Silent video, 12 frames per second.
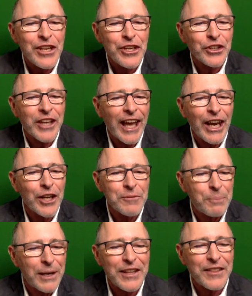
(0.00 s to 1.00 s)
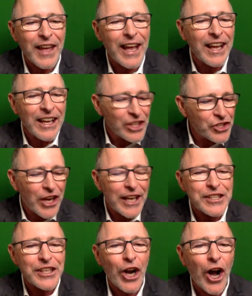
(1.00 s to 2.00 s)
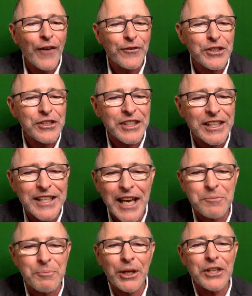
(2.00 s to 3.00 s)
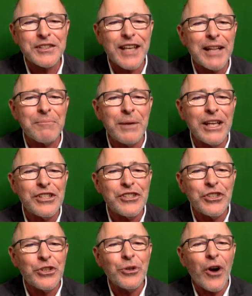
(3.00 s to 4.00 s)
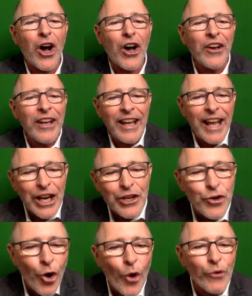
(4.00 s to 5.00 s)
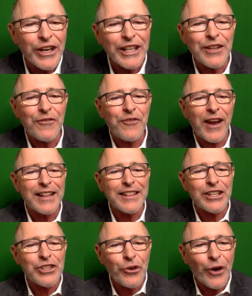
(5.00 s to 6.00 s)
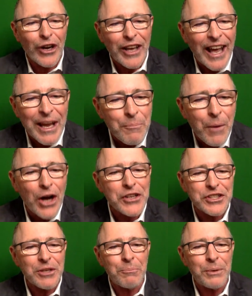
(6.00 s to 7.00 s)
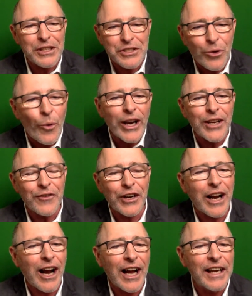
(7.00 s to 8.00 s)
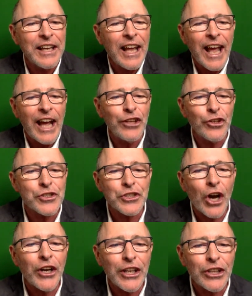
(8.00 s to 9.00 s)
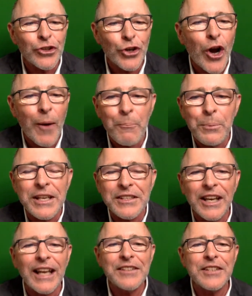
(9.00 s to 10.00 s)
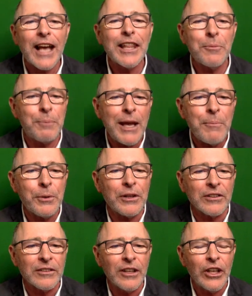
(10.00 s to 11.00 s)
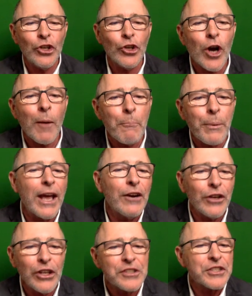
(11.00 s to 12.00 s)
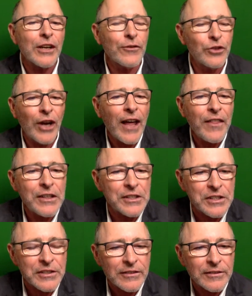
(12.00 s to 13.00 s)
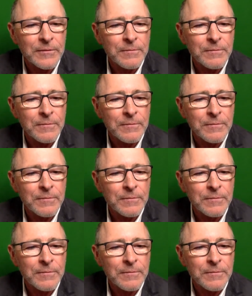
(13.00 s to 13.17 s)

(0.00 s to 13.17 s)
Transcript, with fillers: and you cannot be there chasing after success because that means you are ignoring the fact that you are a masterpiece, a one of a kind, and you're starting to compete against other people. You're comparing yourself to others.